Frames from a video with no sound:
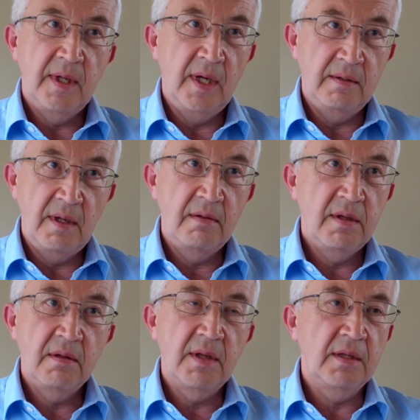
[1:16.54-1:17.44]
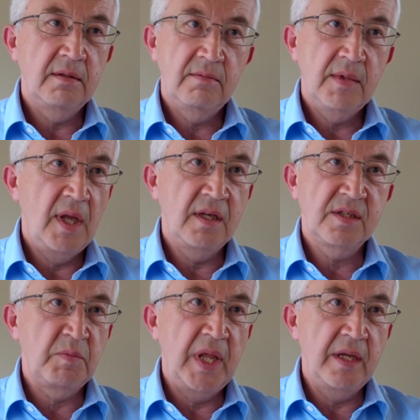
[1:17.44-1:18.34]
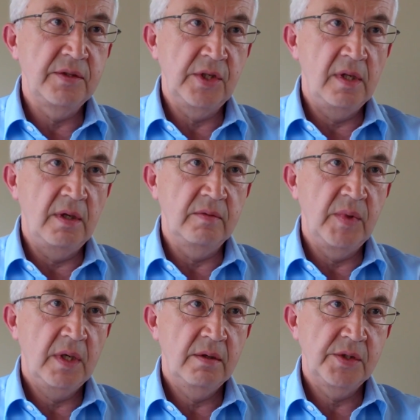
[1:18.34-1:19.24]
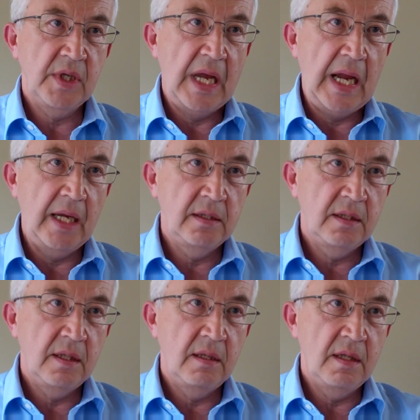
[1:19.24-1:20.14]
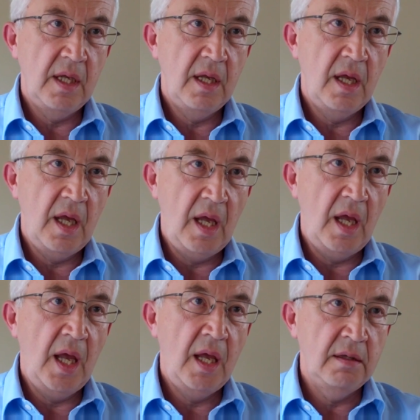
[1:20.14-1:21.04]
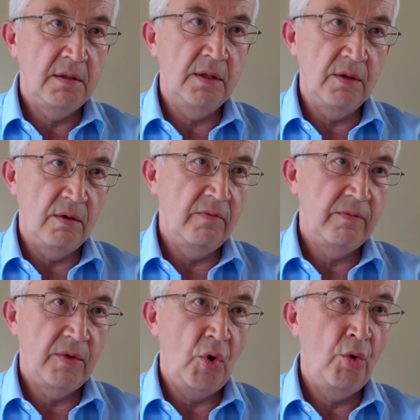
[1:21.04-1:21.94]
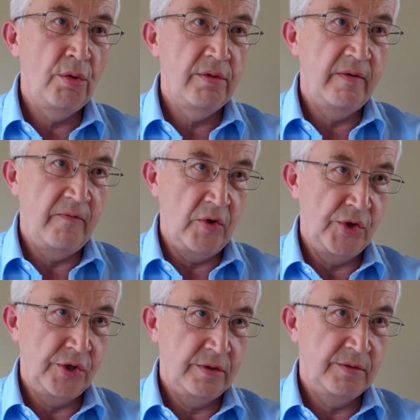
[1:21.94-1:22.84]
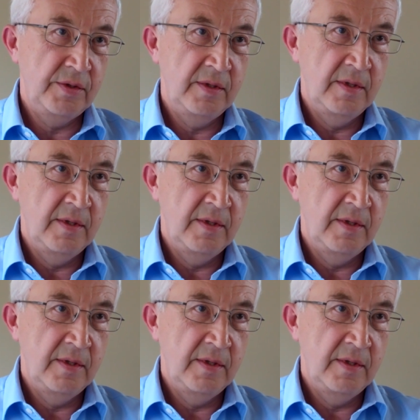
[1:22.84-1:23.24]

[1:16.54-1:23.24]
And I think that explains a lot, because at the end of all the virtues